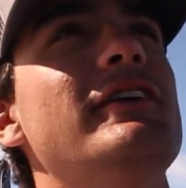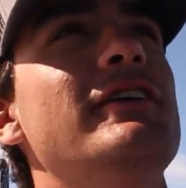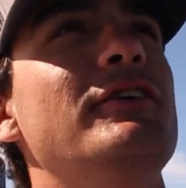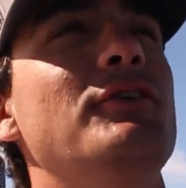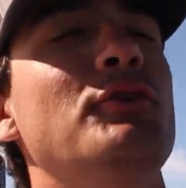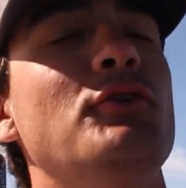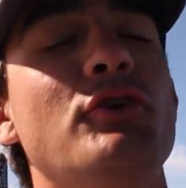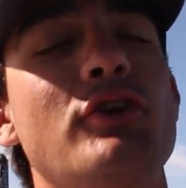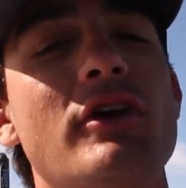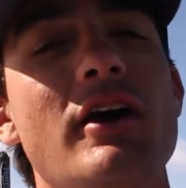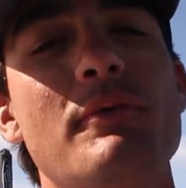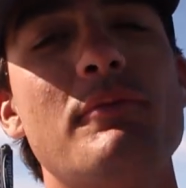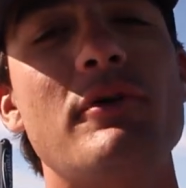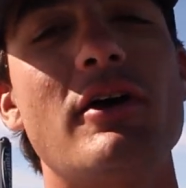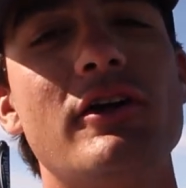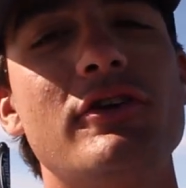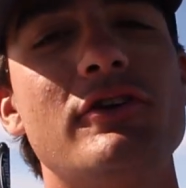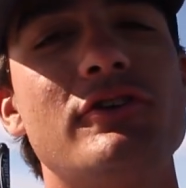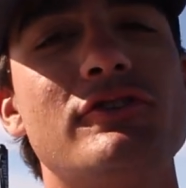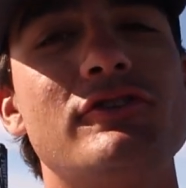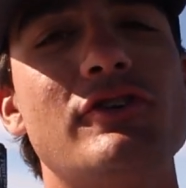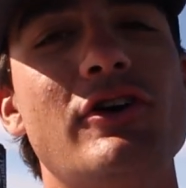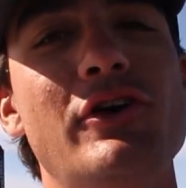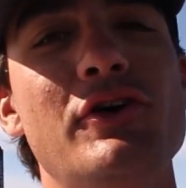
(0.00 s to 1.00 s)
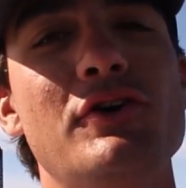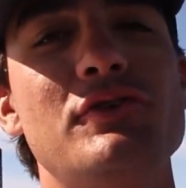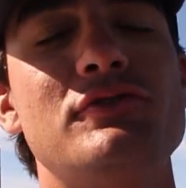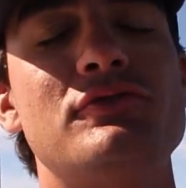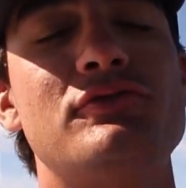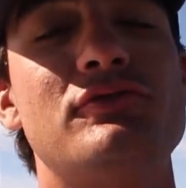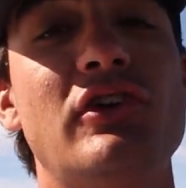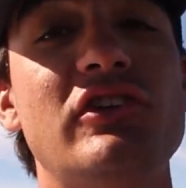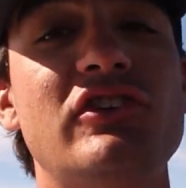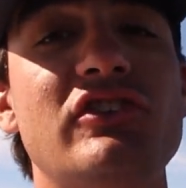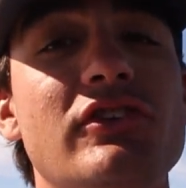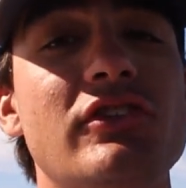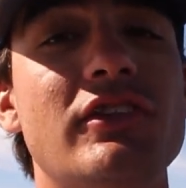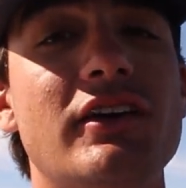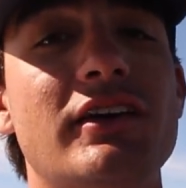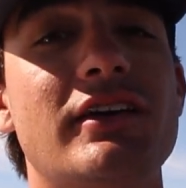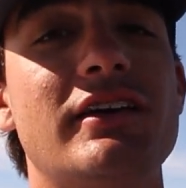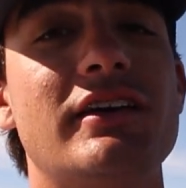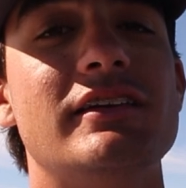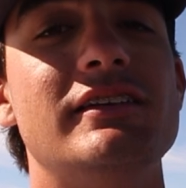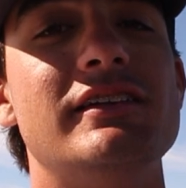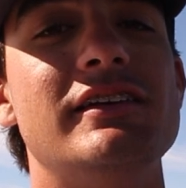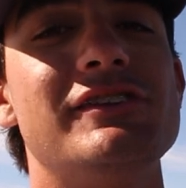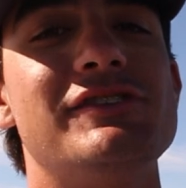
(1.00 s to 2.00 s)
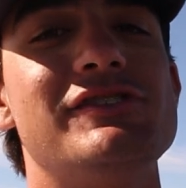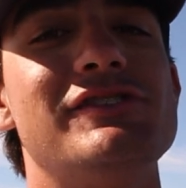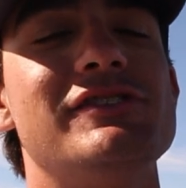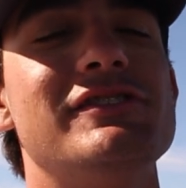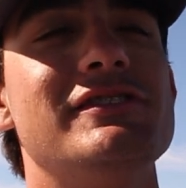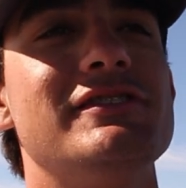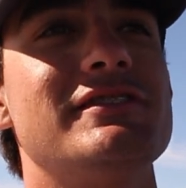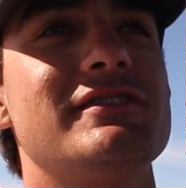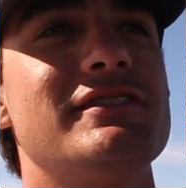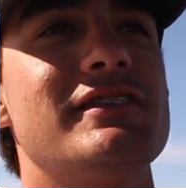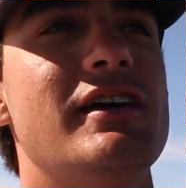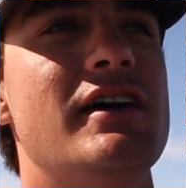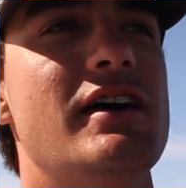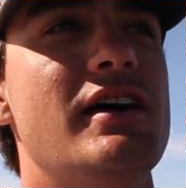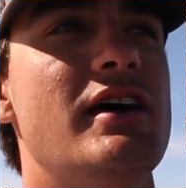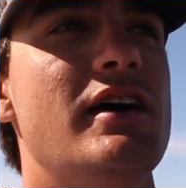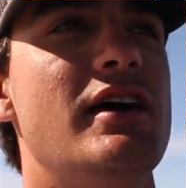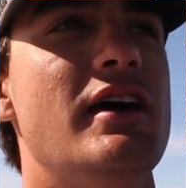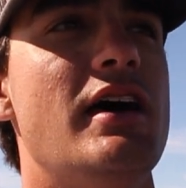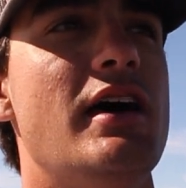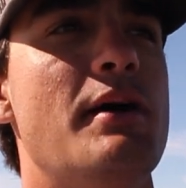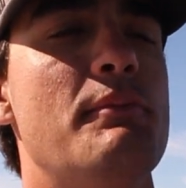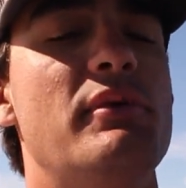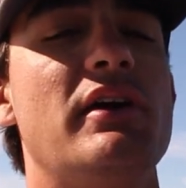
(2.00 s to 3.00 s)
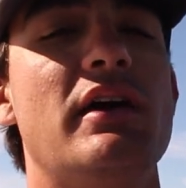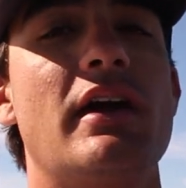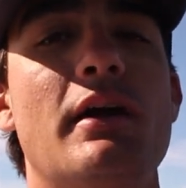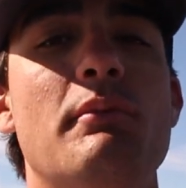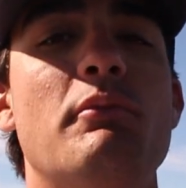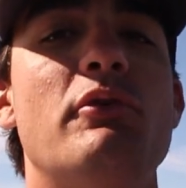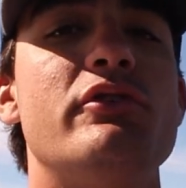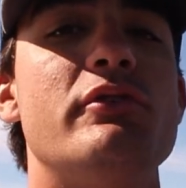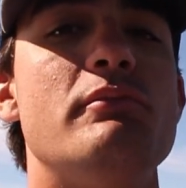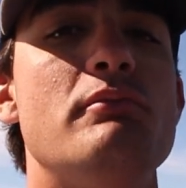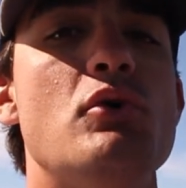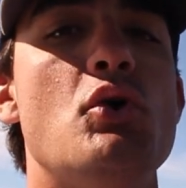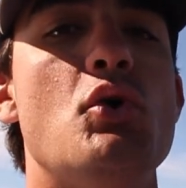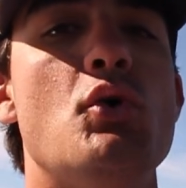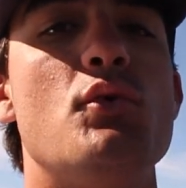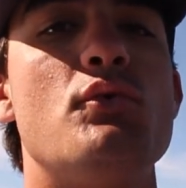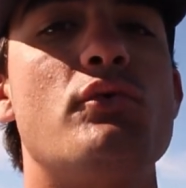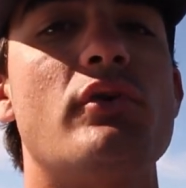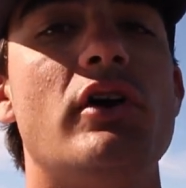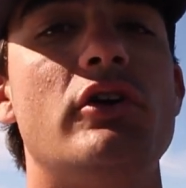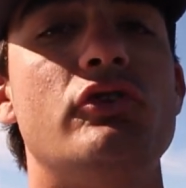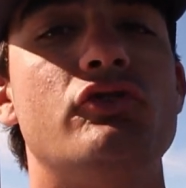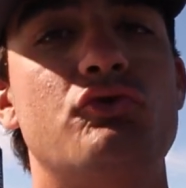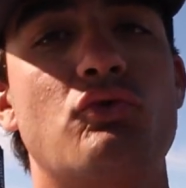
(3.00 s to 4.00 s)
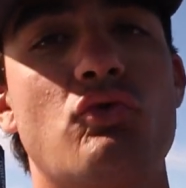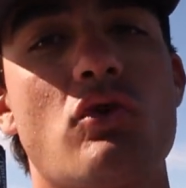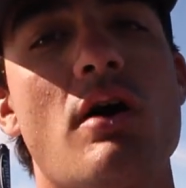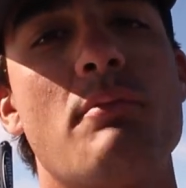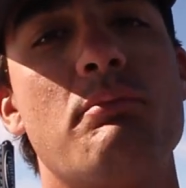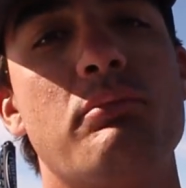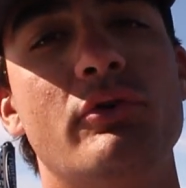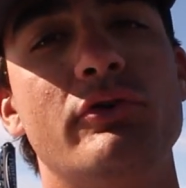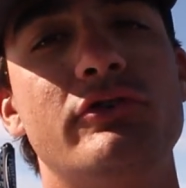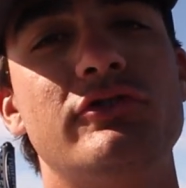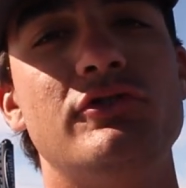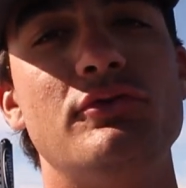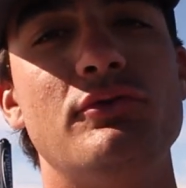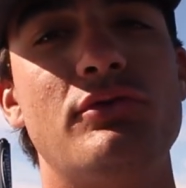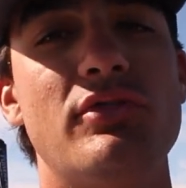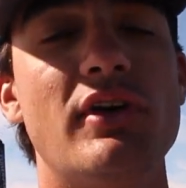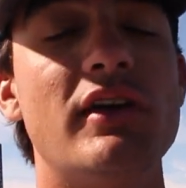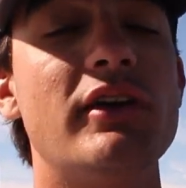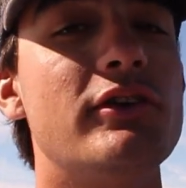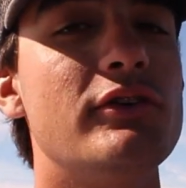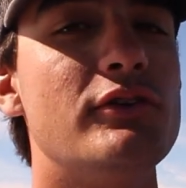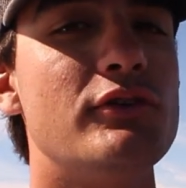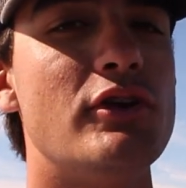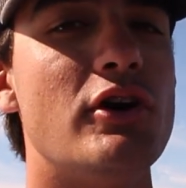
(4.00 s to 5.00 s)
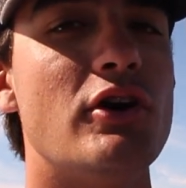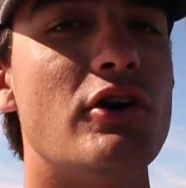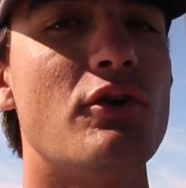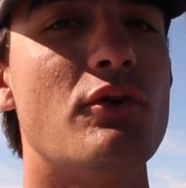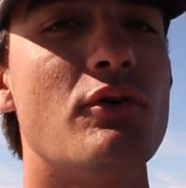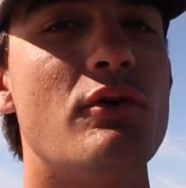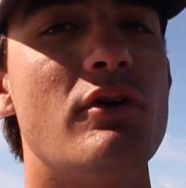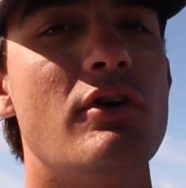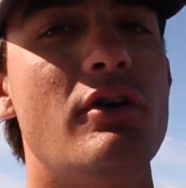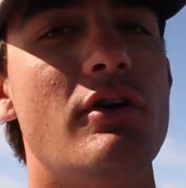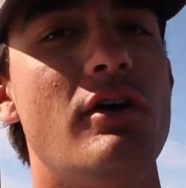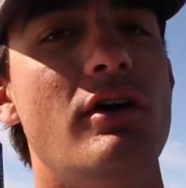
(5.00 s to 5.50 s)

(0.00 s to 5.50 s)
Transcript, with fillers: You really got to be on your toes, fishing the conditions, and being able to move and drop what you think you know,